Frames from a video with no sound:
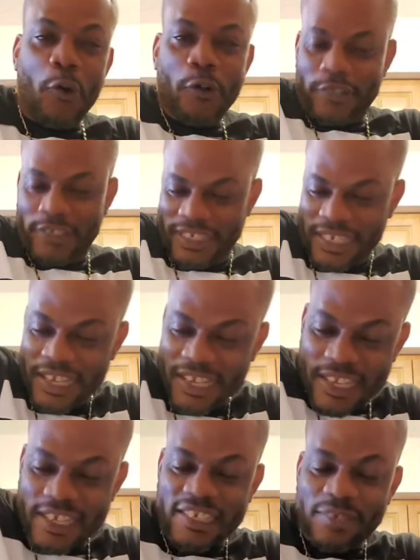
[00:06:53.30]

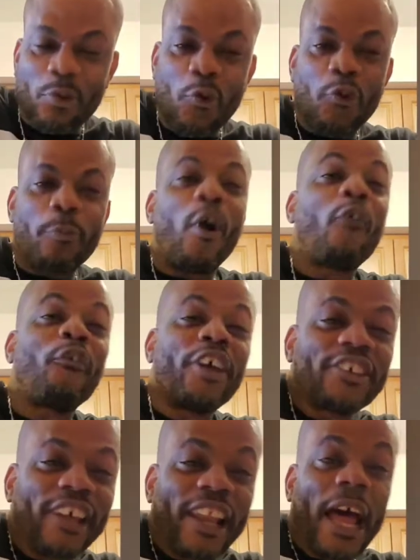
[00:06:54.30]
Silky smooth,
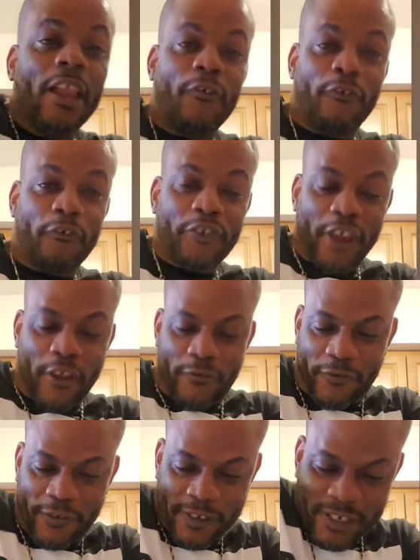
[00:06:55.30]
professional chef.